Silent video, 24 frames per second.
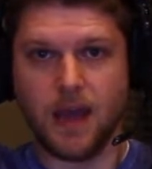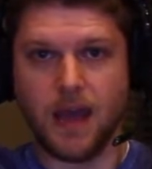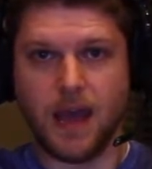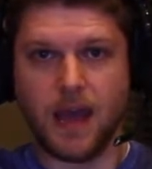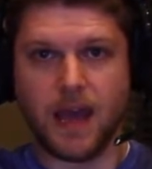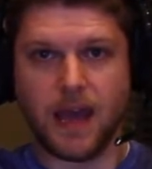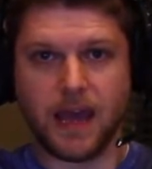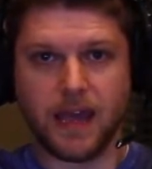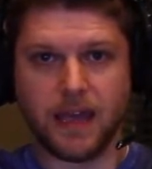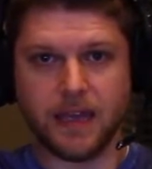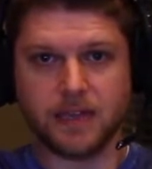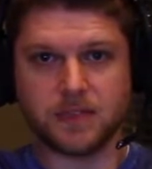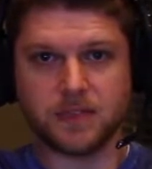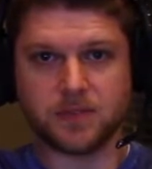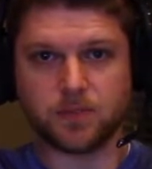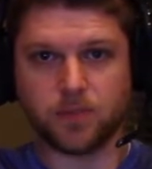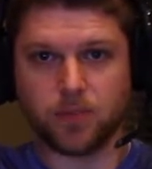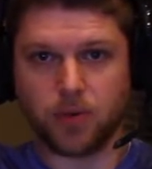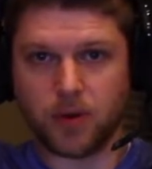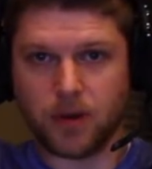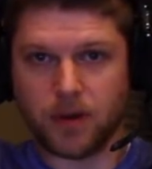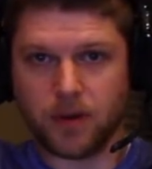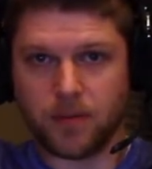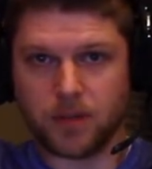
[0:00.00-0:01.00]
hangs
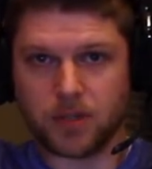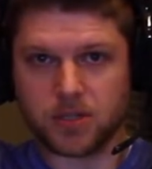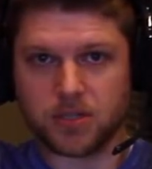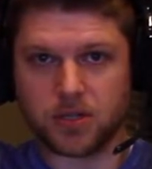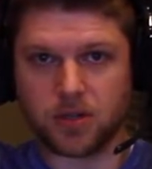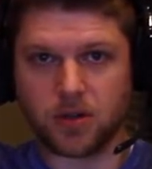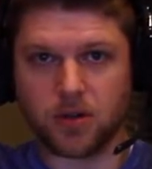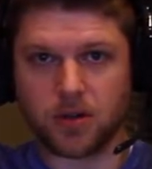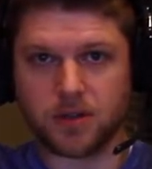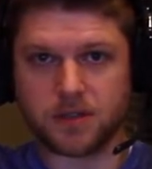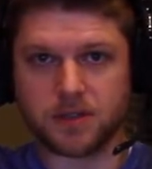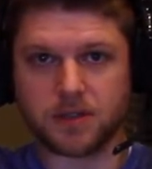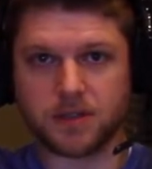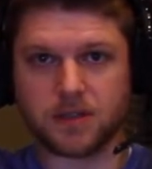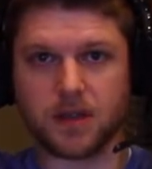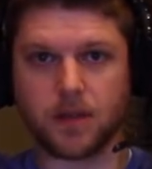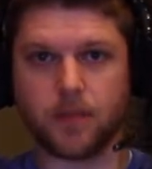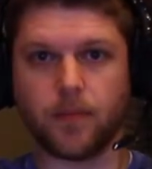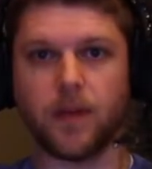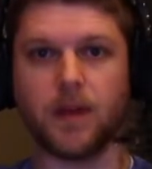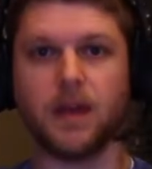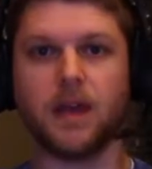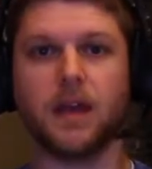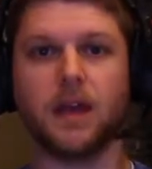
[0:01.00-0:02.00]
pretty much across the top
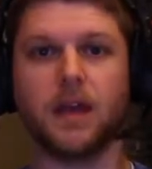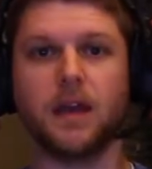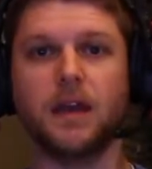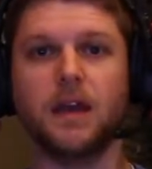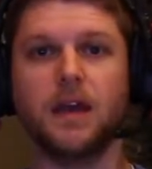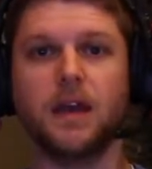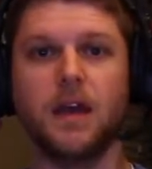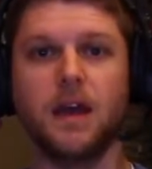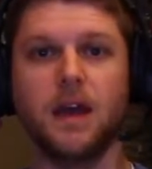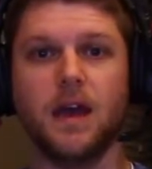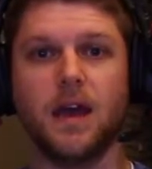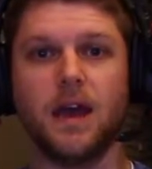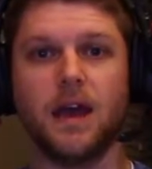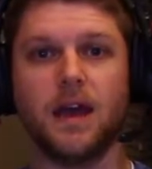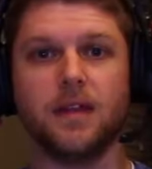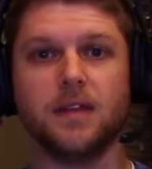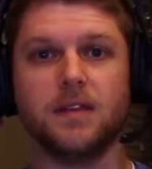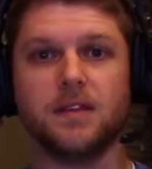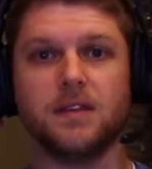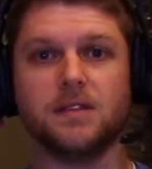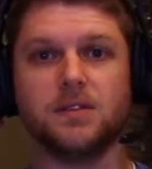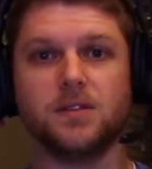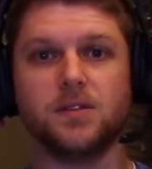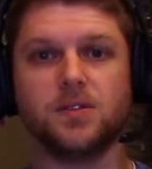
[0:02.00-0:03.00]
of my head, and
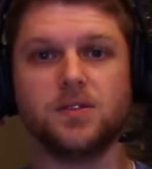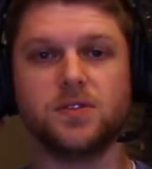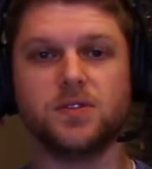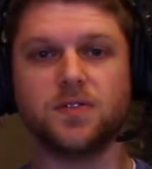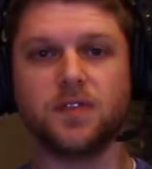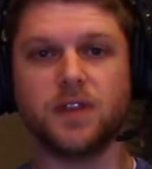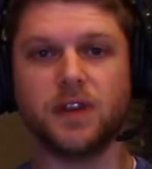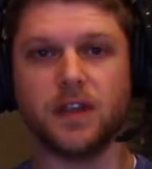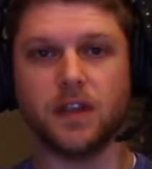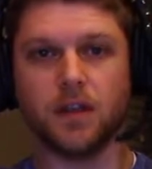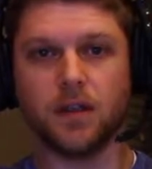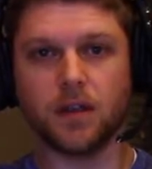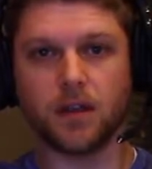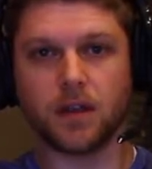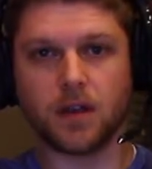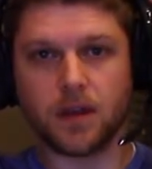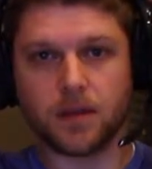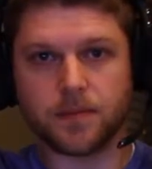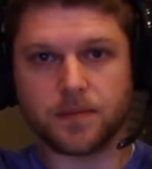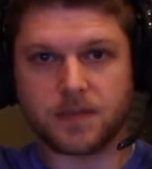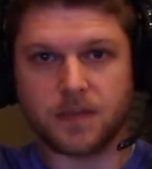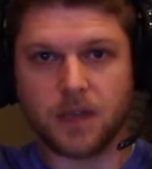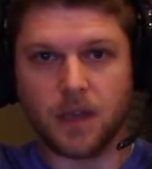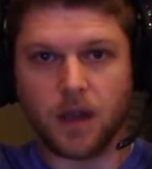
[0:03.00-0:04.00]
these loose fitting ear
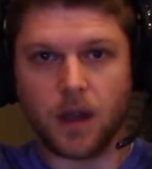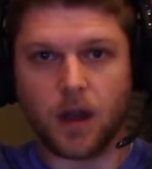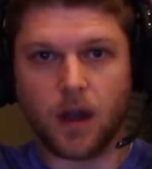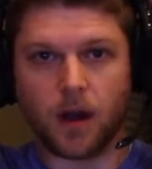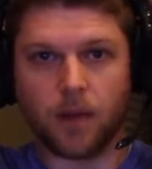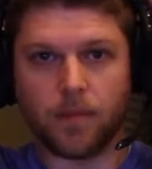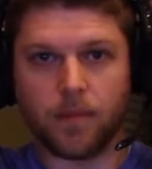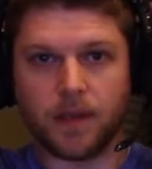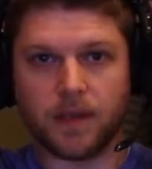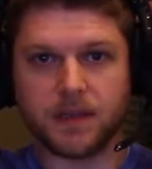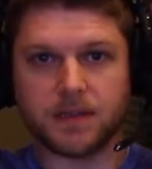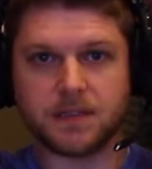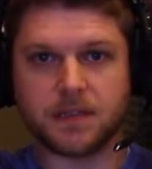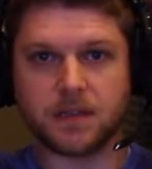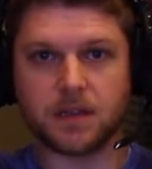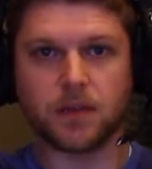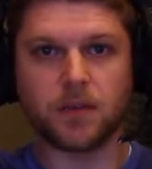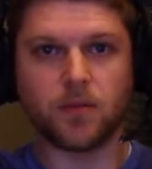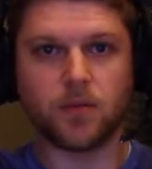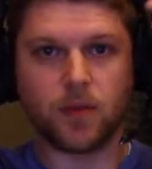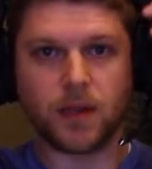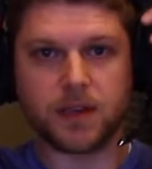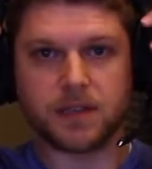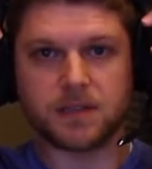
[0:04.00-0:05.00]
cups are
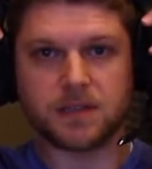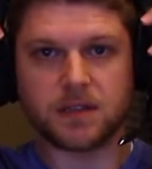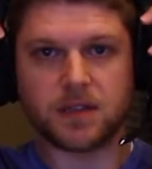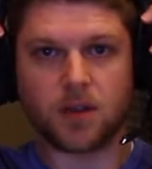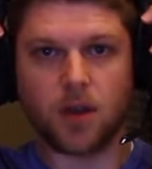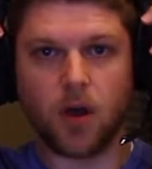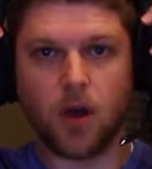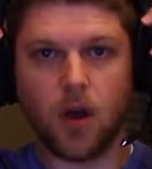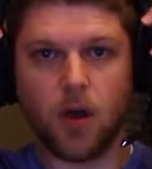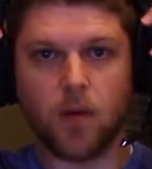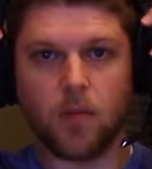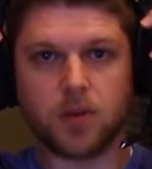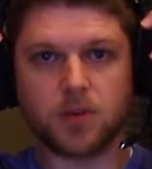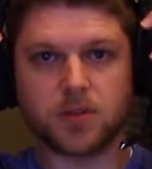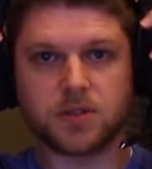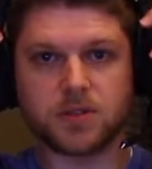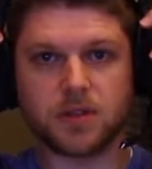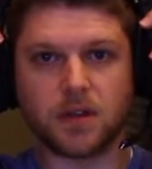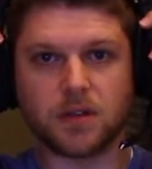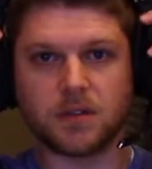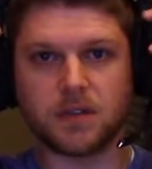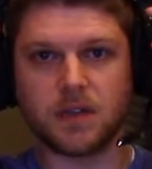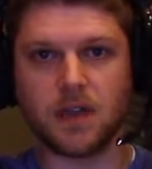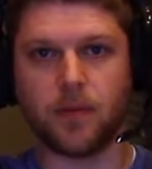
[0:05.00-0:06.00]
basically resting almost
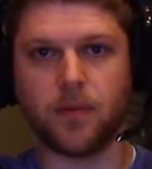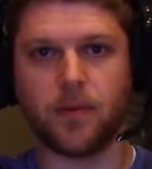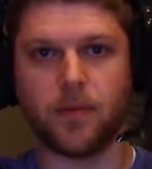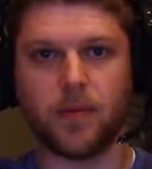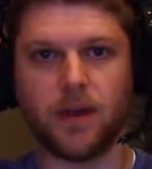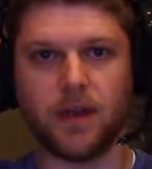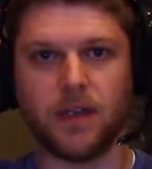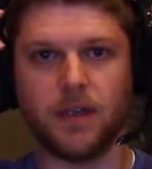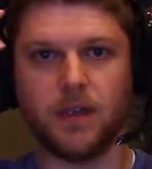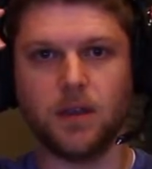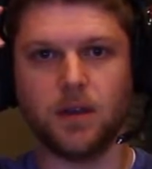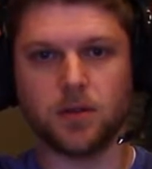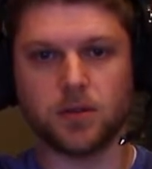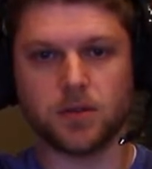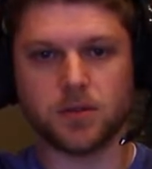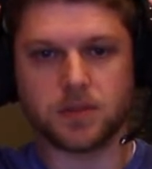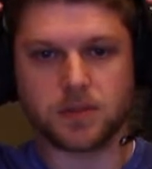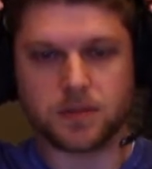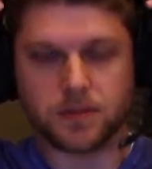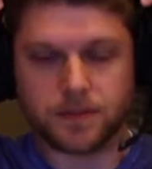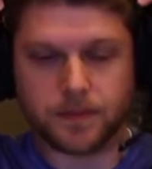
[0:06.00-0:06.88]
on top of my ears.